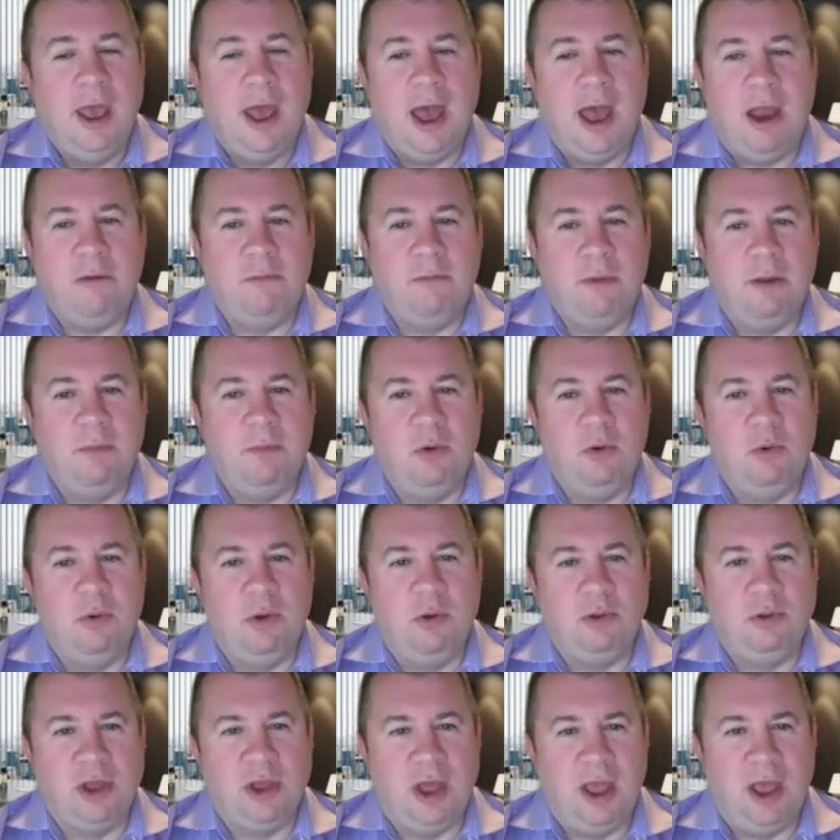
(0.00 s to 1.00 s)
I remember when we
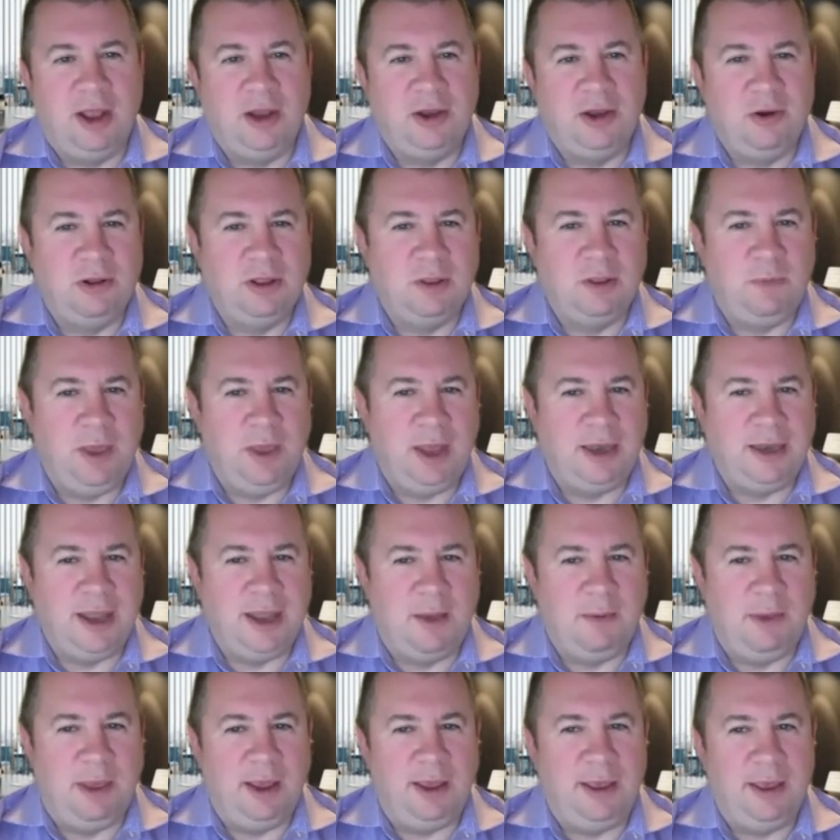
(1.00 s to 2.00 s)
were talking during the
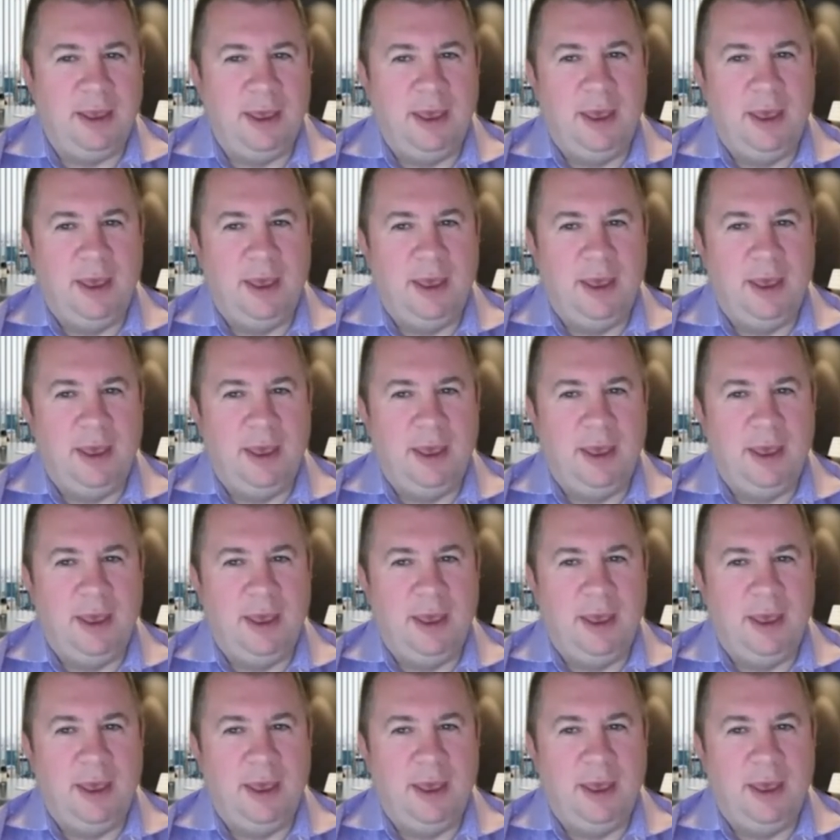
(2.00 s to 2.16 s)
pandemic,